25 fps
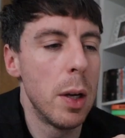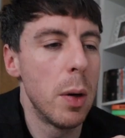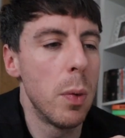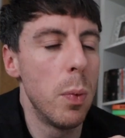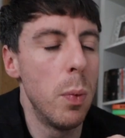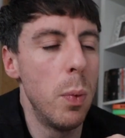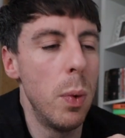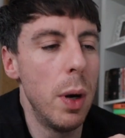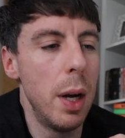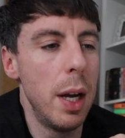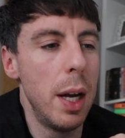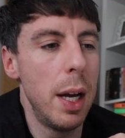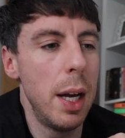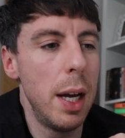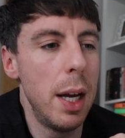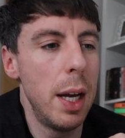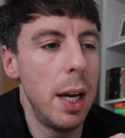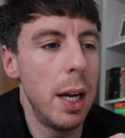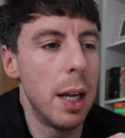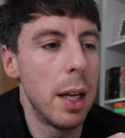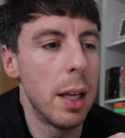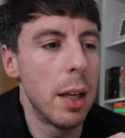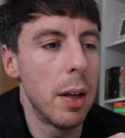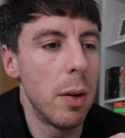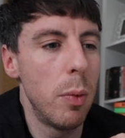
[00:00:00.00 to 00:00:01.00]

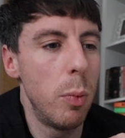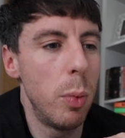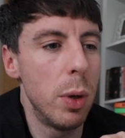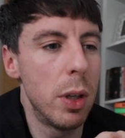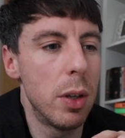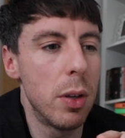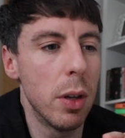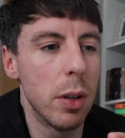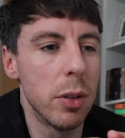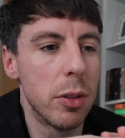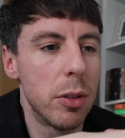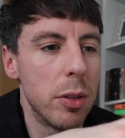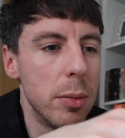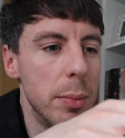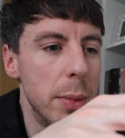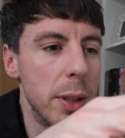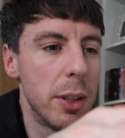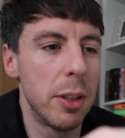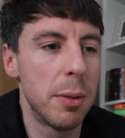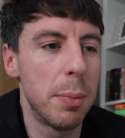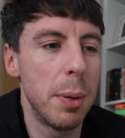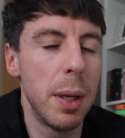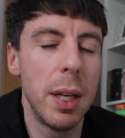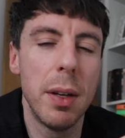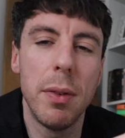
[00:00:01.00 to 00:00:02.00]
where we'd got some
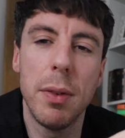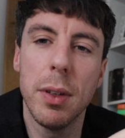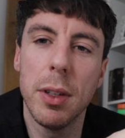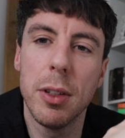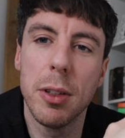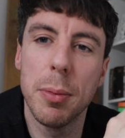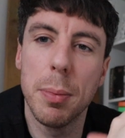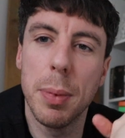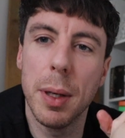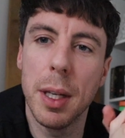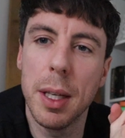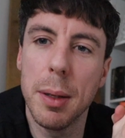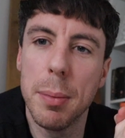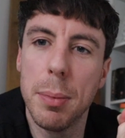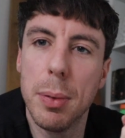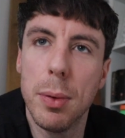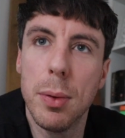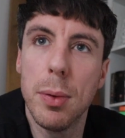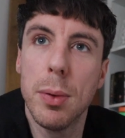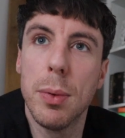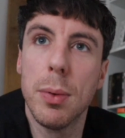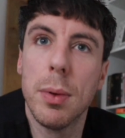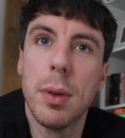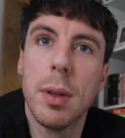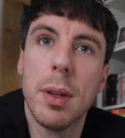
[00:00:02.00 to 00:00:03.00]
experienced
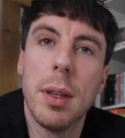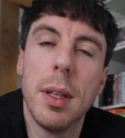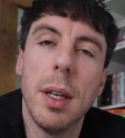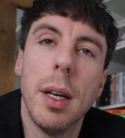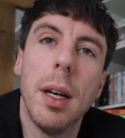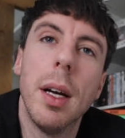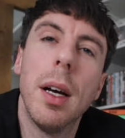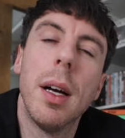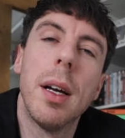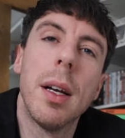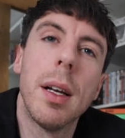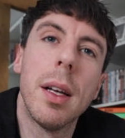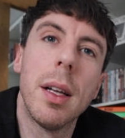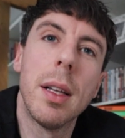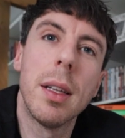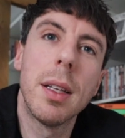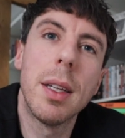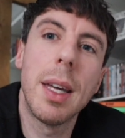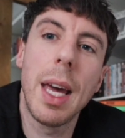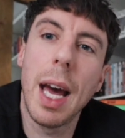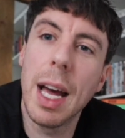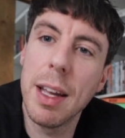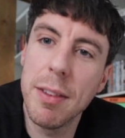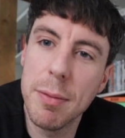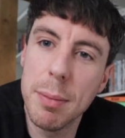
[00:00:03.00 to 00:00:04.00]
people that
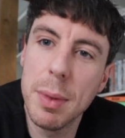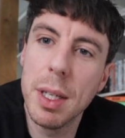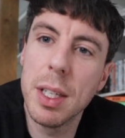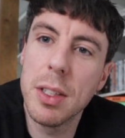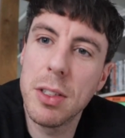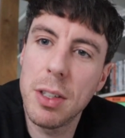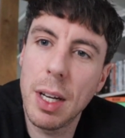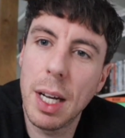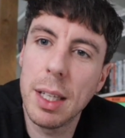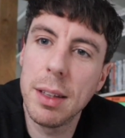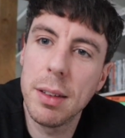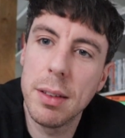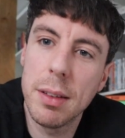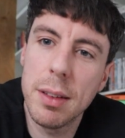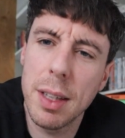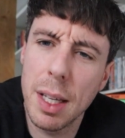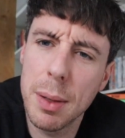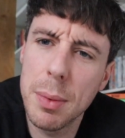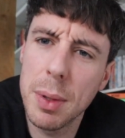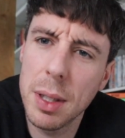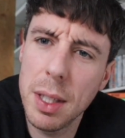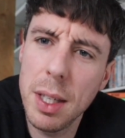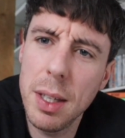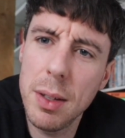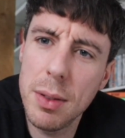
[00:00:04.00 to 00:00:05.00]
gave me a chance. They
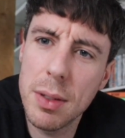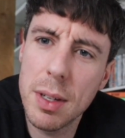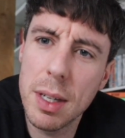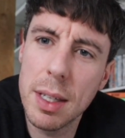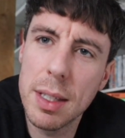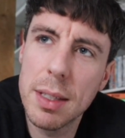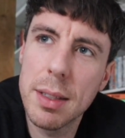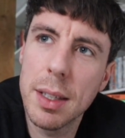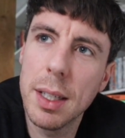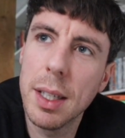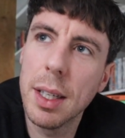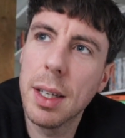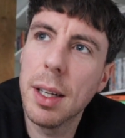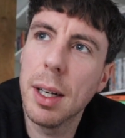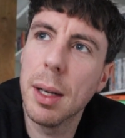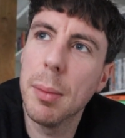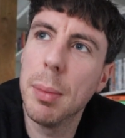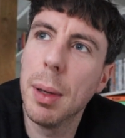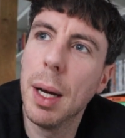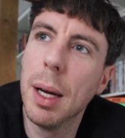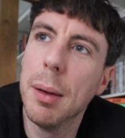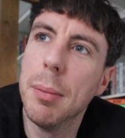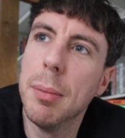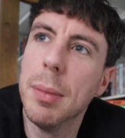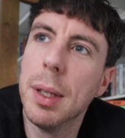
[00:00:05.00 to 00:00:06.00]
were hugely cynical
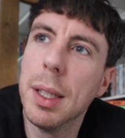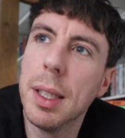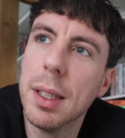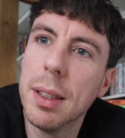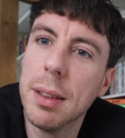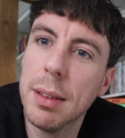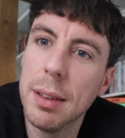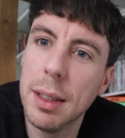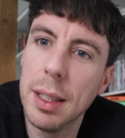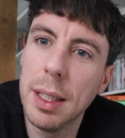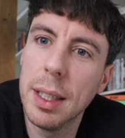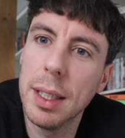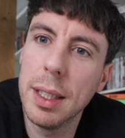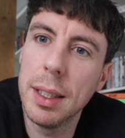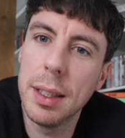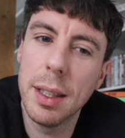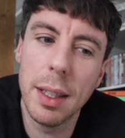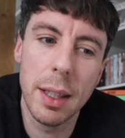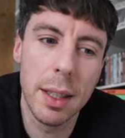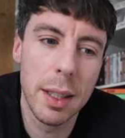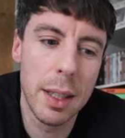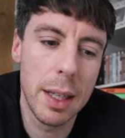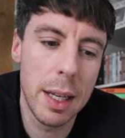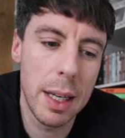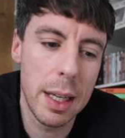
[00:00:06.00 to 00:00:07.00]
about me as a
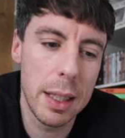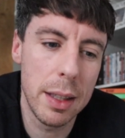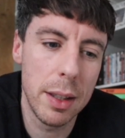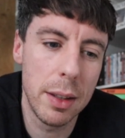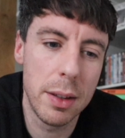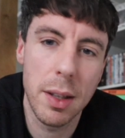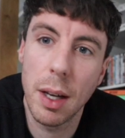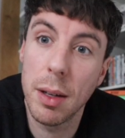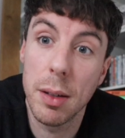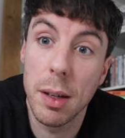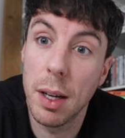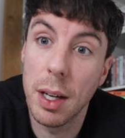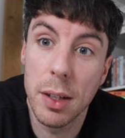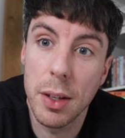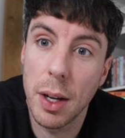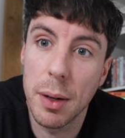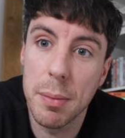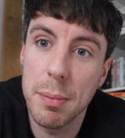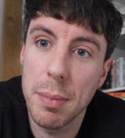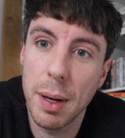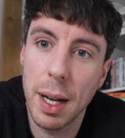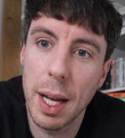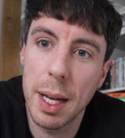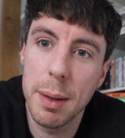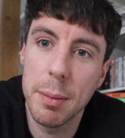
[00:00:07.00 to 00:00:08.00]
leader, and I
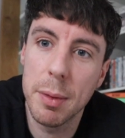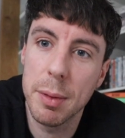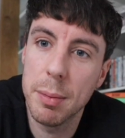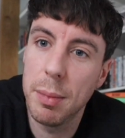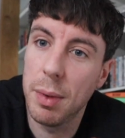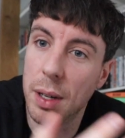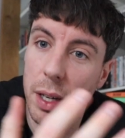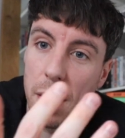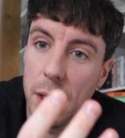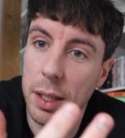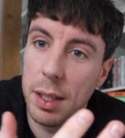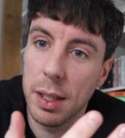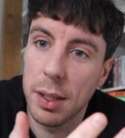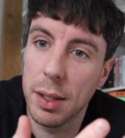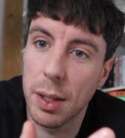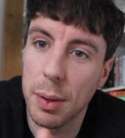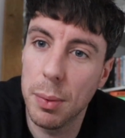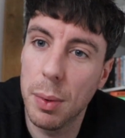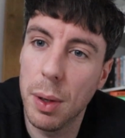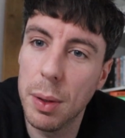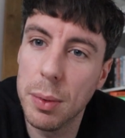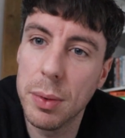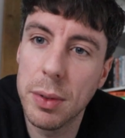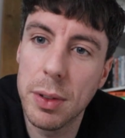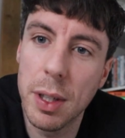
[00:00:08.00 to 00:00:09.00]
don't blame them. I didn't know
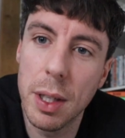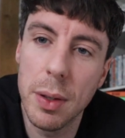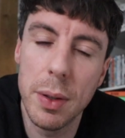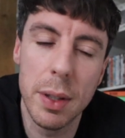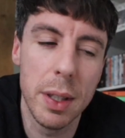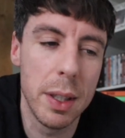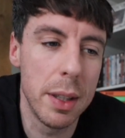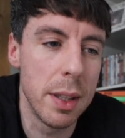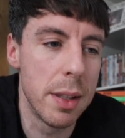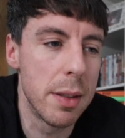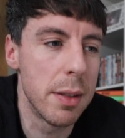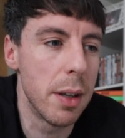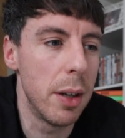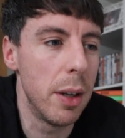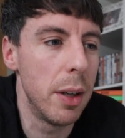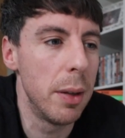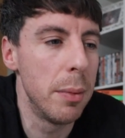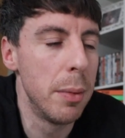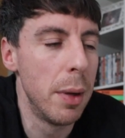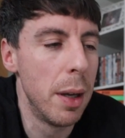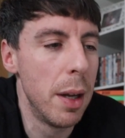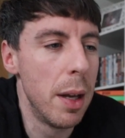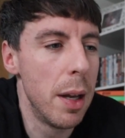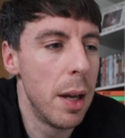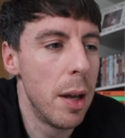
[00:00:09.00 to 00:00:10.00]
what I was doing at the time,
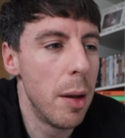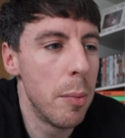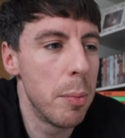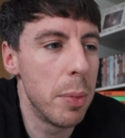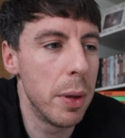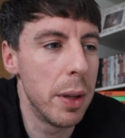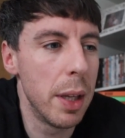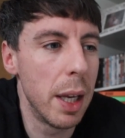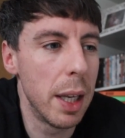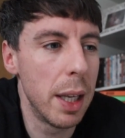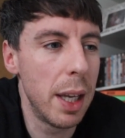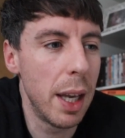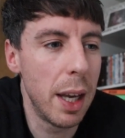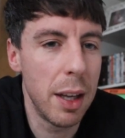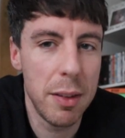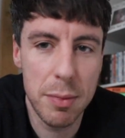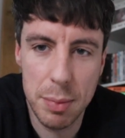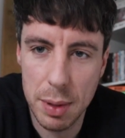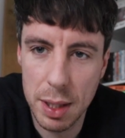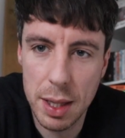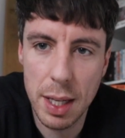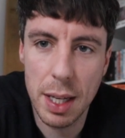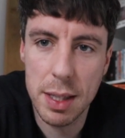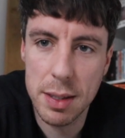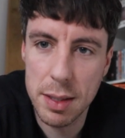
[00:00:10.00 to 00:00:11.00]
but they gave
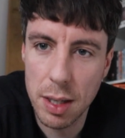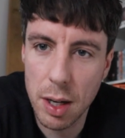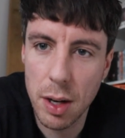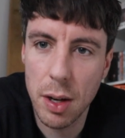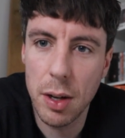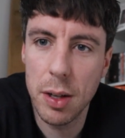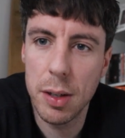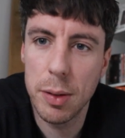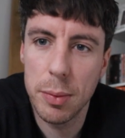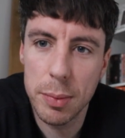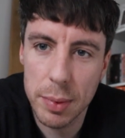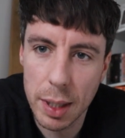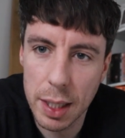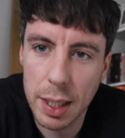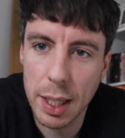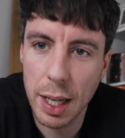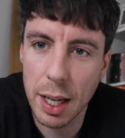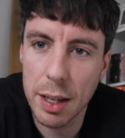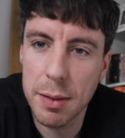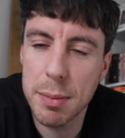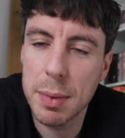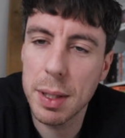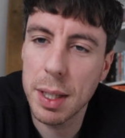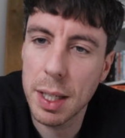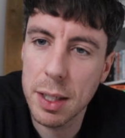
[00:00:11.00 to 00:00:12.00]
me their time, they
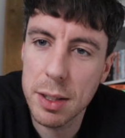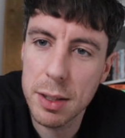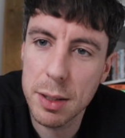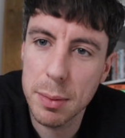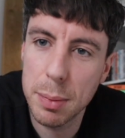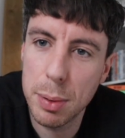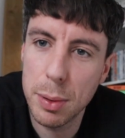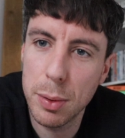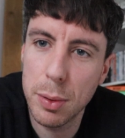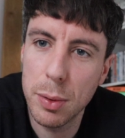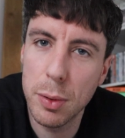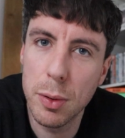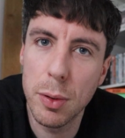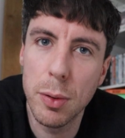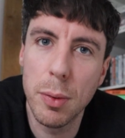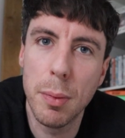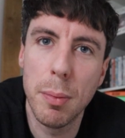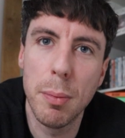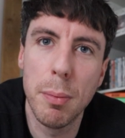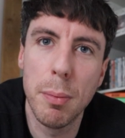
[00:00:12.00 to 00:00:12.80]
gave me their support,